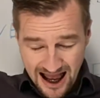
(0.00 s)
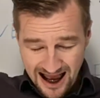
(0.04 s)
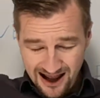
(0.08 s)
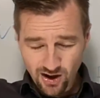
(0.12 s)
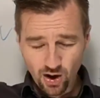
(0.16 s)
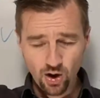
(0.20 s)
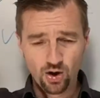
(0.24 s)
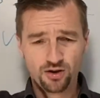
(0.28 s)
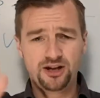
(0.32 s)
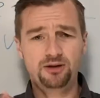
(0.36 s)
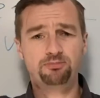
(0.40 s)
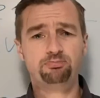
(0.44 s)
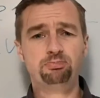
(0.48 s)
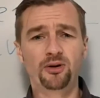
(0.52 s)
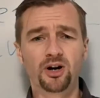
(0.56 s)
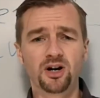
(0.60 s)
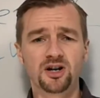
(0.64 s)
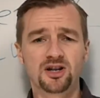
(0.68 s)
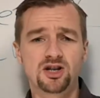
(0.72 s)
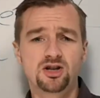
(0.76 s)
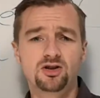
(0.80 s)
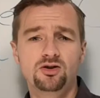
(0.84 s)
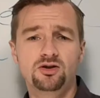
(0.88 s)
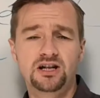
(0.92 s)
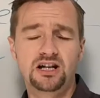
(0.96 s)
and on that
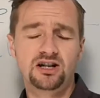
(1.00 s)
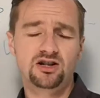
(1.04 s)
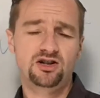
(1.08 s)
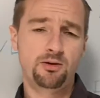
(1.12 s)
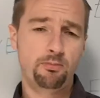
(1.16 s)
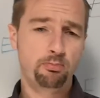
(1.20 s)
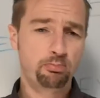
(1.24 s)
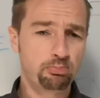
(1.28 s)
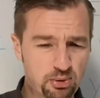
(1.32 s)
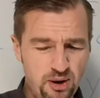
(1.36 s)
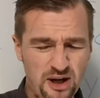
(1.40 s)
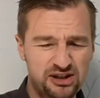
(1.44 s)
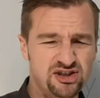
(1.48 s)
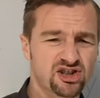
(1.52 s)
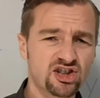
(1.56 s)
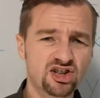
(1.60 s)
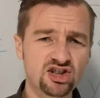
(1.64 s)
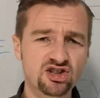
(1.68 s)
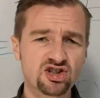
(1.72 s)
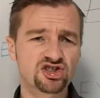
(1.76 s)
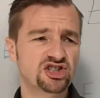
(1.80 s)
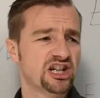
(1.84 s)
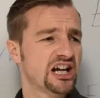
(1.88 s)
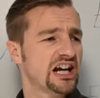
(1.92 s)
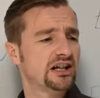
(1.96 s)
party the
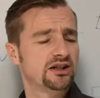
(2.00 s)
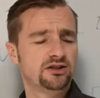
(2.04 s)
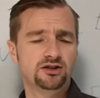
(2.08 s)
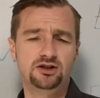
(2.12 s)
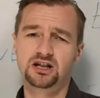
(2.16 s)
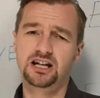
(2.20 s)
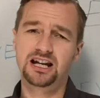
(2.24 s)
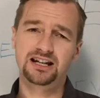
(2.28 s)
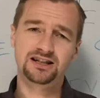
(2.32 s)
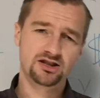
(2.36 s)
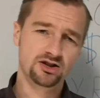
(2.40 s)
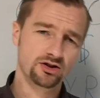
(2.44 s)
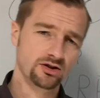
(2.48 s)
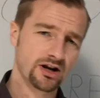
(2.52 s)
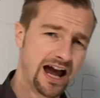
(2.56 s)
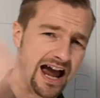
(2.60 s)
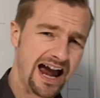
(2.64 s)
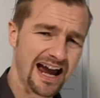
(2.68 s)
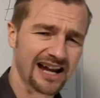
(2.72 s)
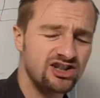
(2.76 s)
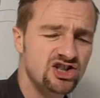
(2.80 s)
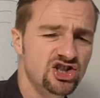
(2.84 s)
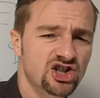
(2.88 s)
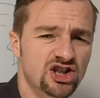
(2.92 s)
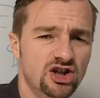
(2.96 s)
president is there and you get your
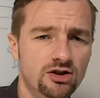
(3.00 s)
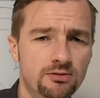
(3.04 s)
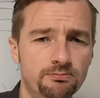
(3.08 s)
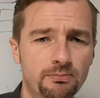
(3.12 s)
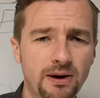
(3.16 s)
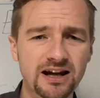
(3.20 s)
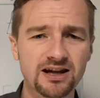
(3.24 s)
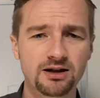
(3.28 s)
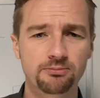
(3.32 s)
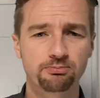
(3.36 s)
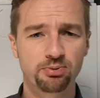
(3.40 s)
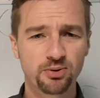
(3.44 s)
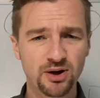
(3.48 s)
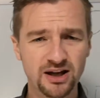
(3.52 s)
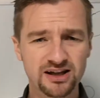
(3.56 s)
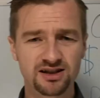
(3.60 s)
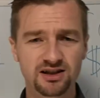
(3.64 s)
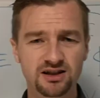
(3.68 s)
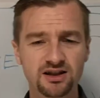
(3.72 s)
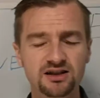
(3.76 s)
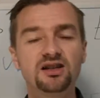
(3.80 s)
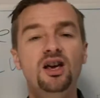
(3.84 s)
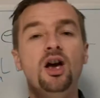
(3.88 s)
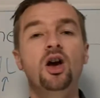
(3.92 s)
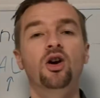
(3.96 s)
hands shook by the
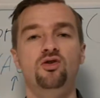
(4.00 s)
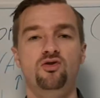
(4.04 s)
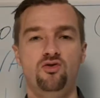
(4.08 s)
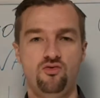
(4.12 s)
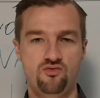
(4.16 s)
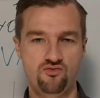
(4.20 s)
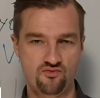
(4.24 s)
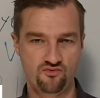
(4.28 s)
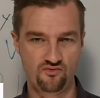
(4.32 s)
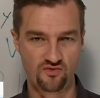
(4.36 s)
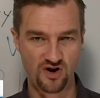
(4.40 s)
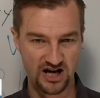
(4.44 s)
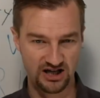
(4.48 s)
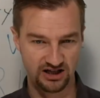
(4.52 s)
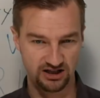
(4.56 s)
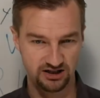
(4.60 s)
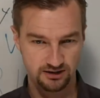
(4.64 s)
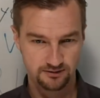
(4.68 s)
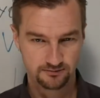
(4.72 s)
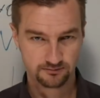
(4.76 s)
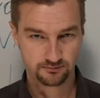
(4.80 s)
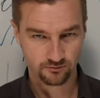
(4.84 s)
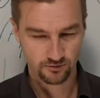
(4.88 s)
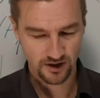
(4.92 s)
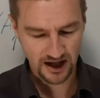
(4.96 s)
president.
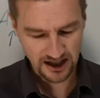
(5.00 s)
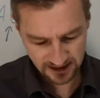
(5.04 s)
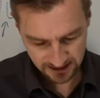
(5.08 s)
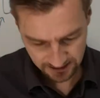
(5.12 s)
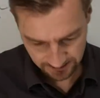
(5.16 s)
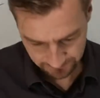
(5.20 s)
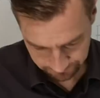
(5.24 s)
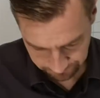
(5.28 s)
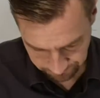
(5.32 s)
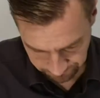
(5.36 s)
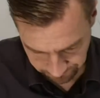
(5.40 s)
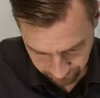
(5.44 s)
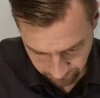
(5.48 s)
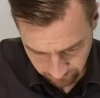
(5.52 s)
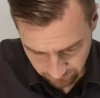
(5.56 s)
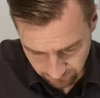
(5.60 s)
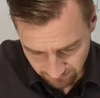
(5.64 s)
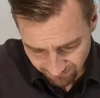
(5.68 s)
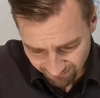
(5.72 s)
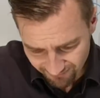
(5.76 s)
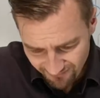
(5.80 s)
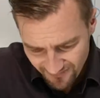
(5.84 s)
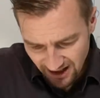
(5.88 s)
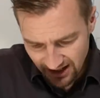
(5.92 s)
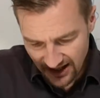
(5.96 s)
Great, right?
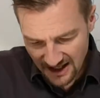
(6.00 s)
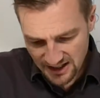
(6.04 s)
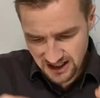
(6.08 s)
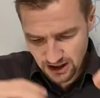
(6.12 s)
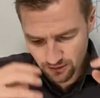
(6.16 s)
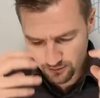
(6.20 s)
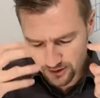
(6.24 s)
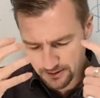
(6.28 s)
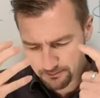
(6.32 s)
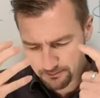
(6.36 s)
Now